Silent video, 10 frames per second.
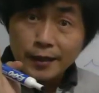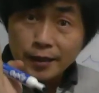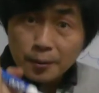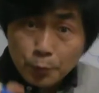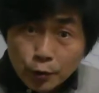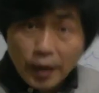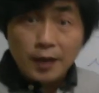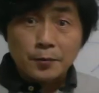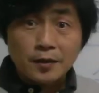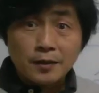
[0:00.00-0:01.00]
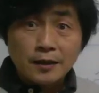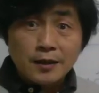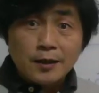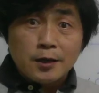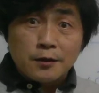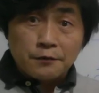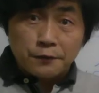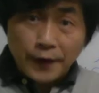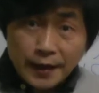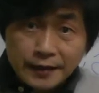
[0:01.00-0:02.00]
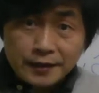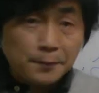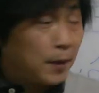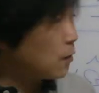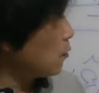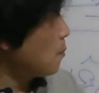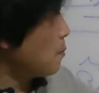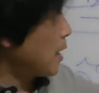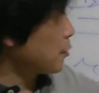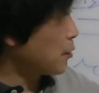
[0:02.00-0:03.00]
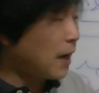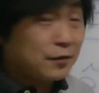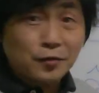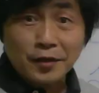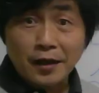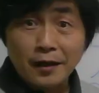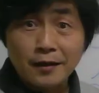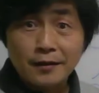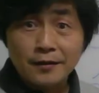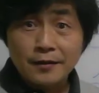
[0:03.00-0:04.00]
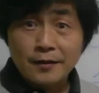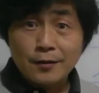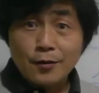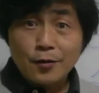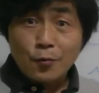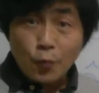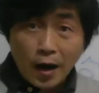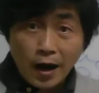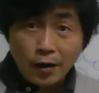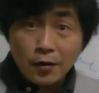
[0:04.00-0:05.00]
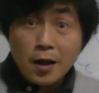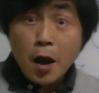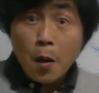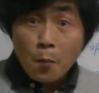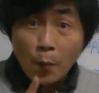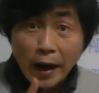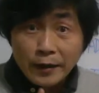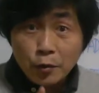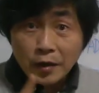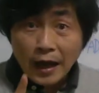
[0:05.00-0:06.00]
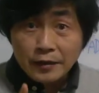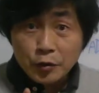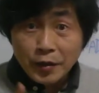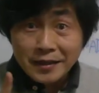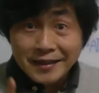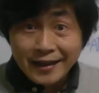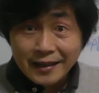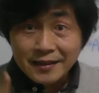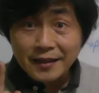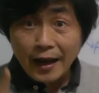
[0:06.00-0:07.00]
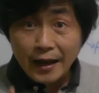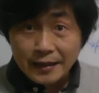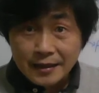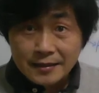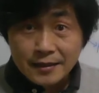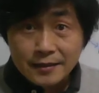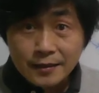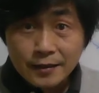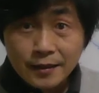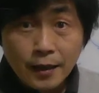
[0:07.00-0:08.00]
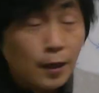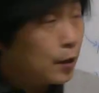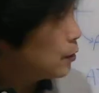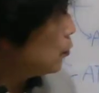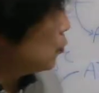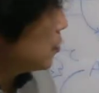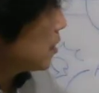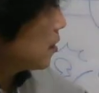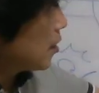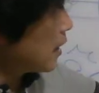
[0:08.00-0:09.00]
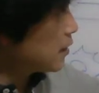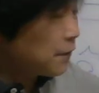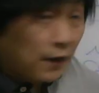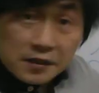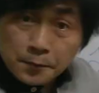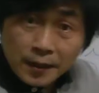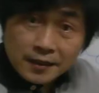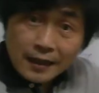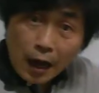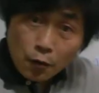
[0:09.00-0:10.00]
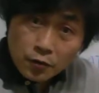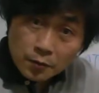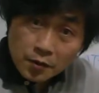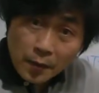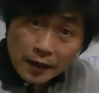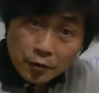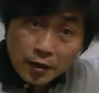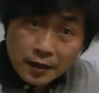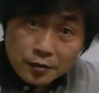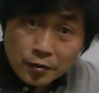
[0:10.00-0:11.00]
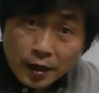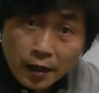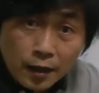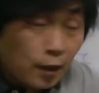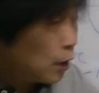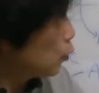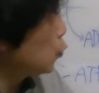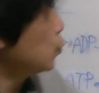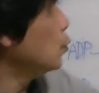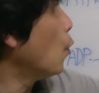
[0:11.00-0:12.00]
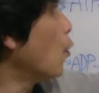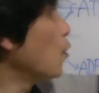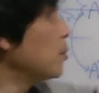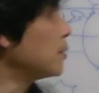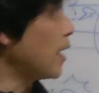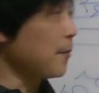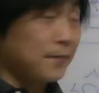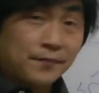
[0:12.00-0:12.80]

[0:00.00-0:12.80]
If you have very developed mitochondria, wow, mitochondria creatine kinases using creatine phosphate in out of the mitochondria to do all of that.